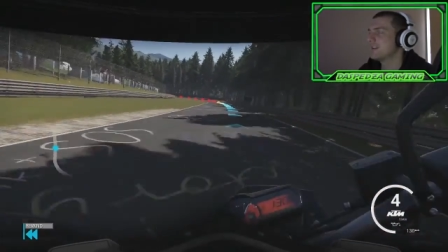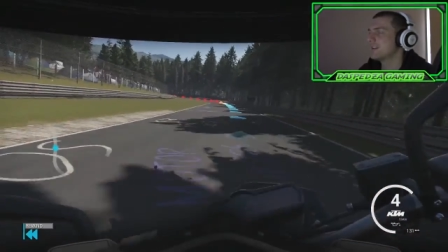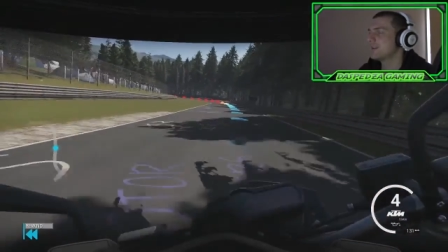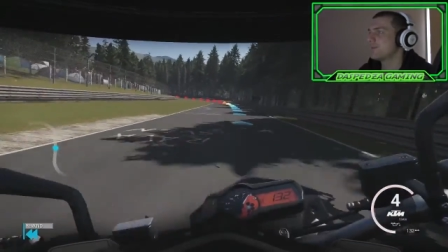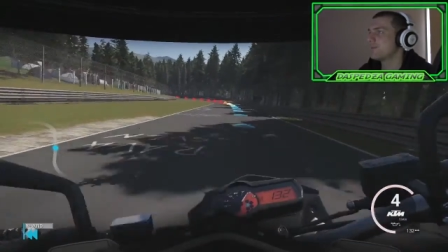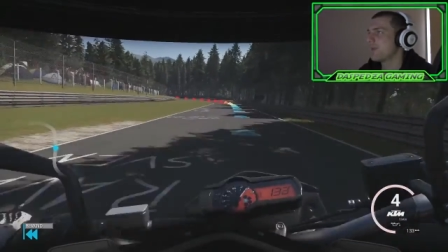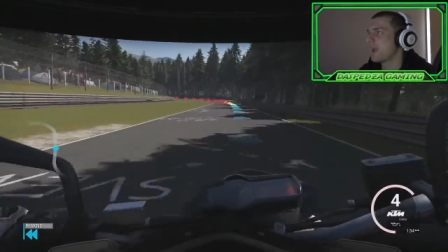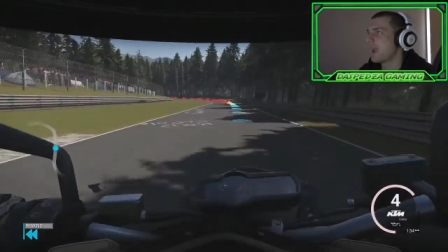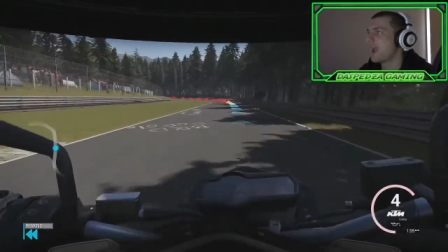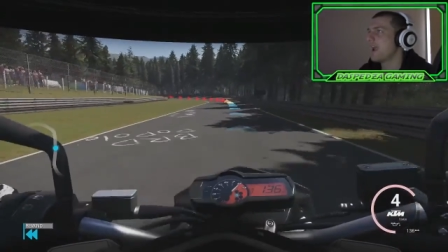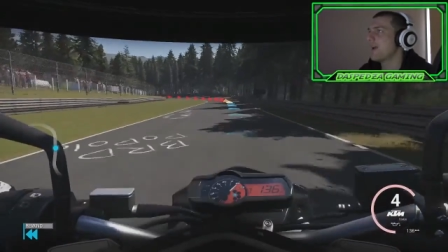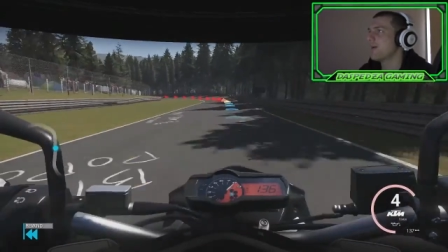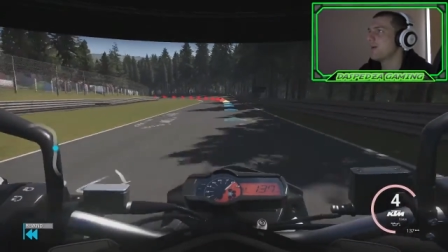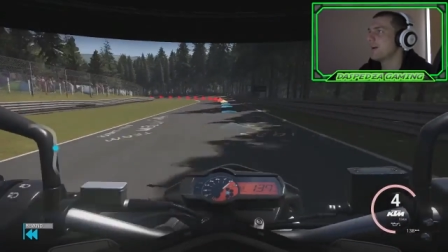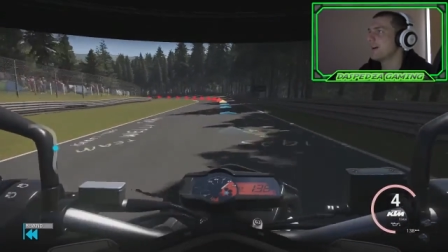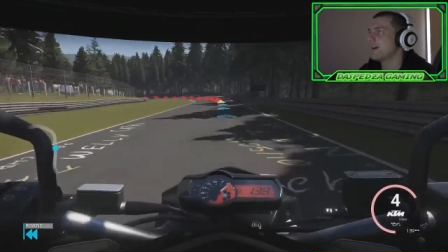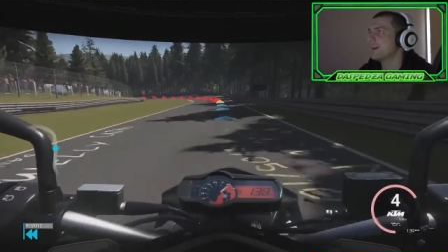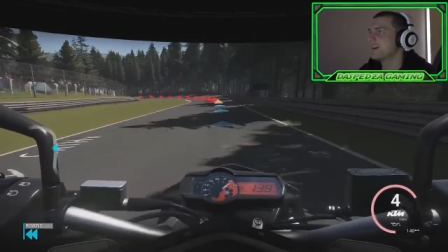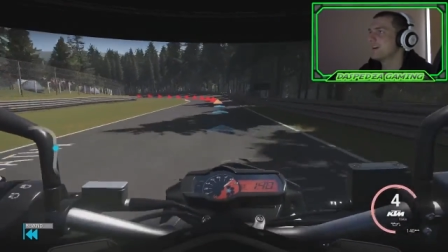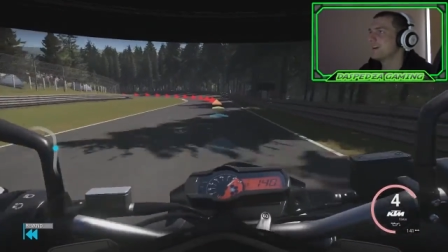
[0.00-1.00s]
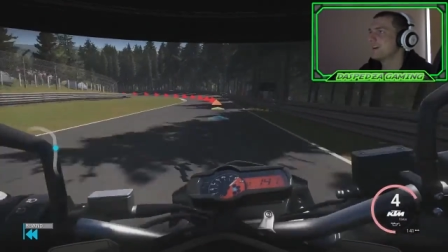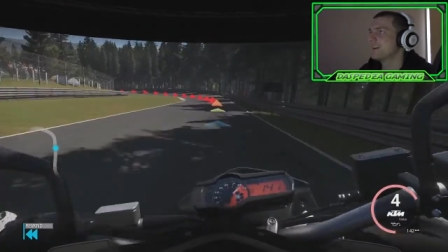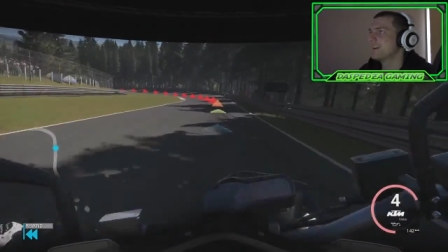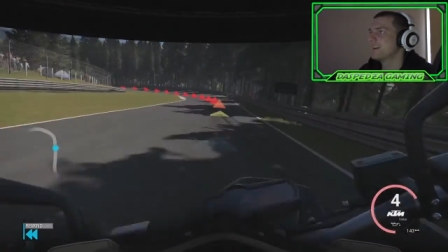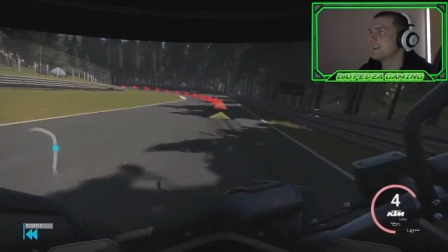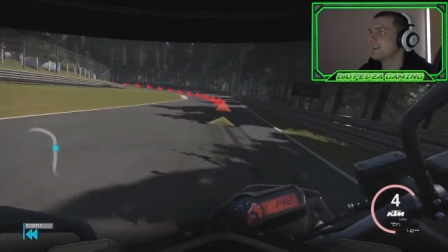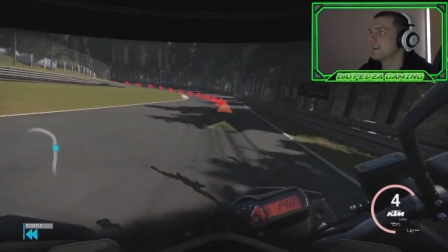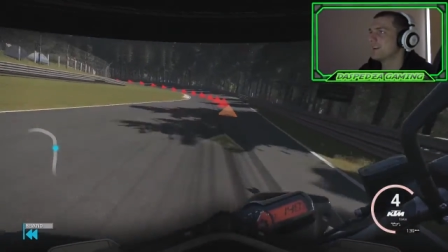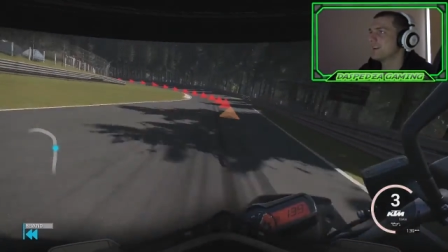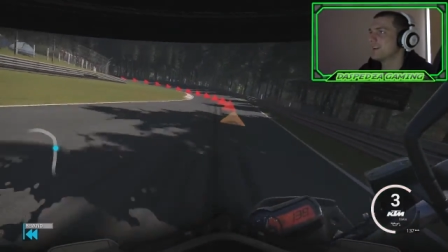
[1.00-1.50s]
the power
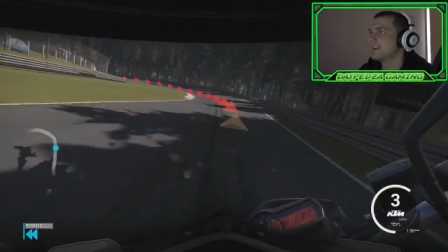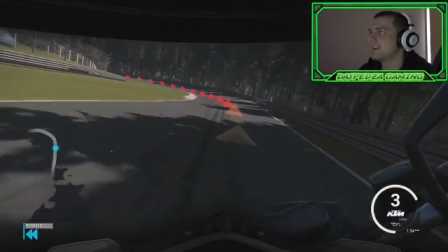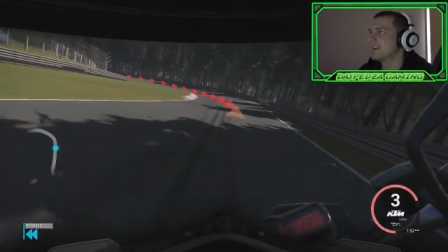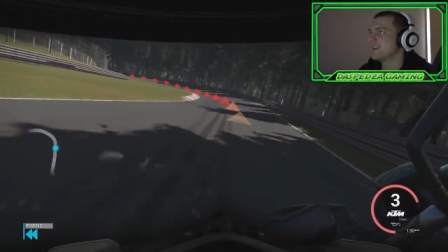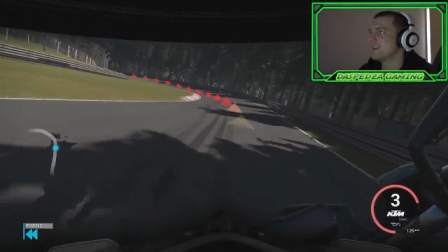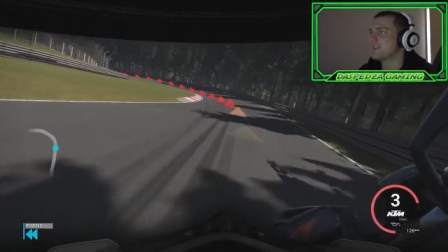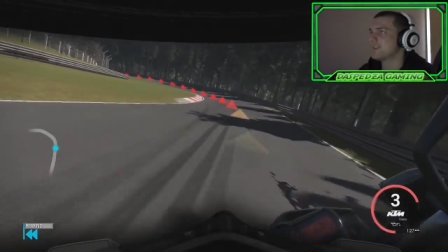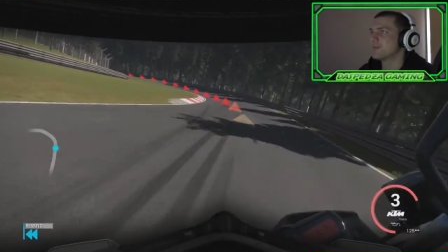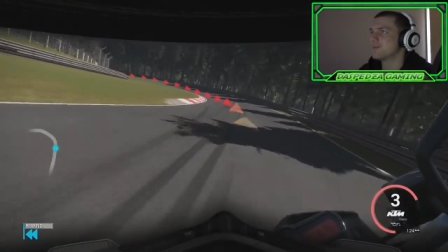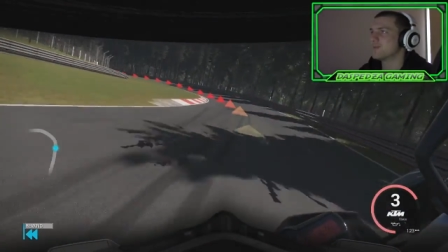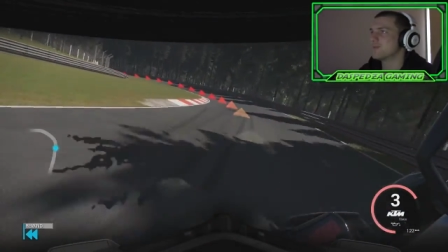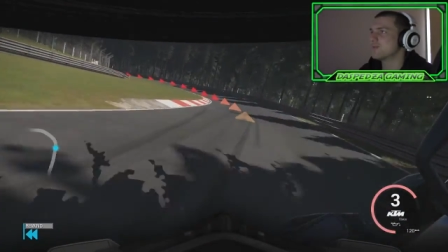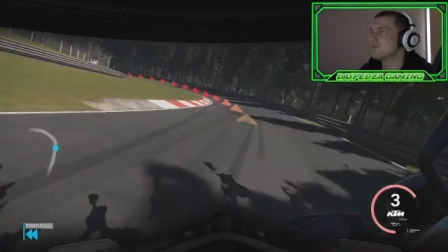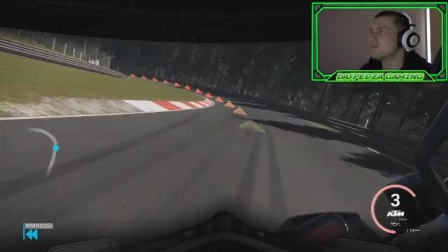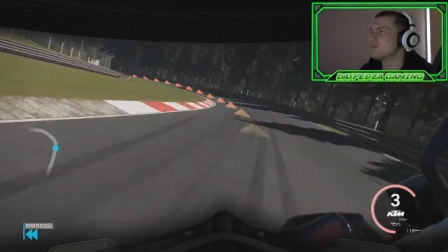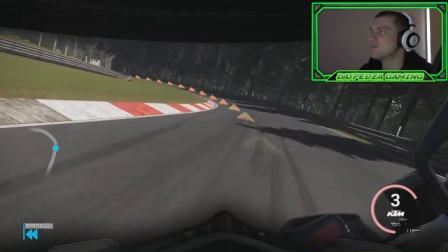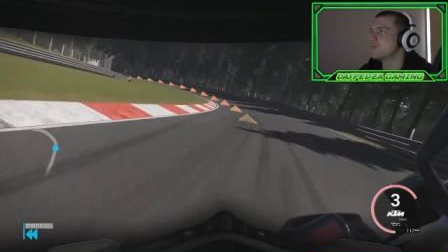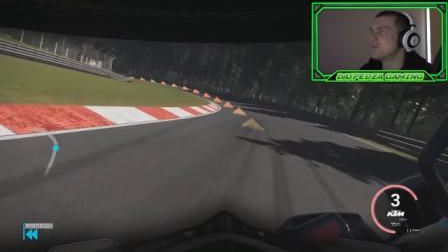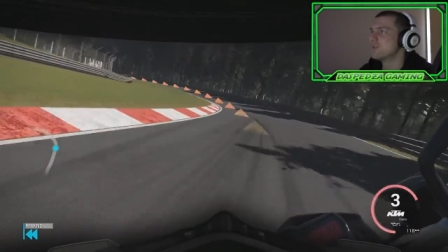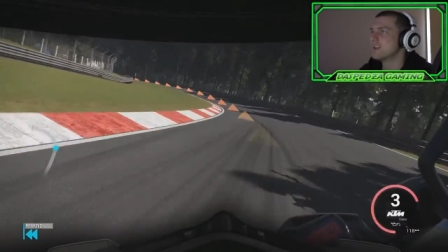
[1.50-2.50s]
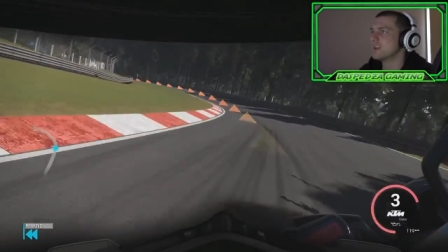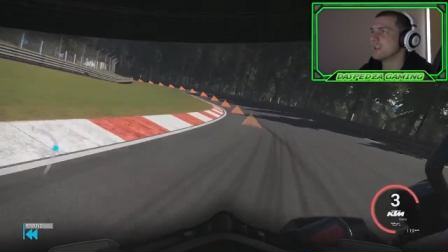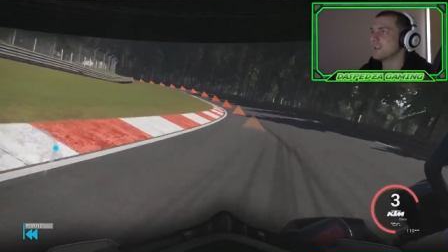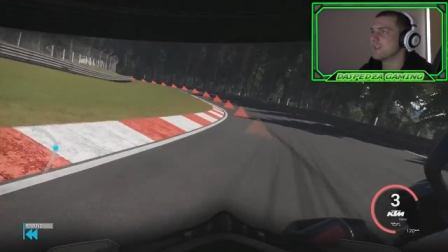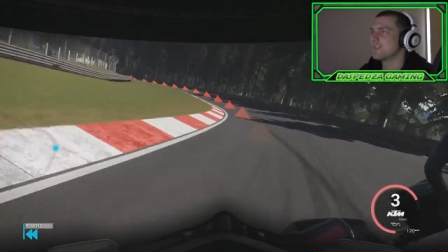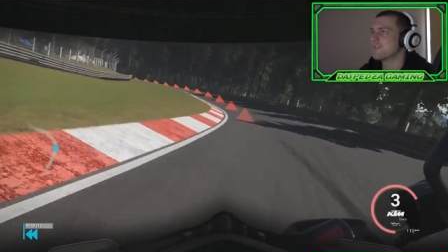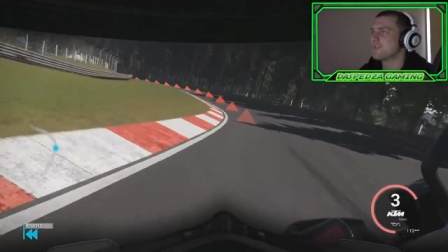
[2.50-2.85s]
it's really,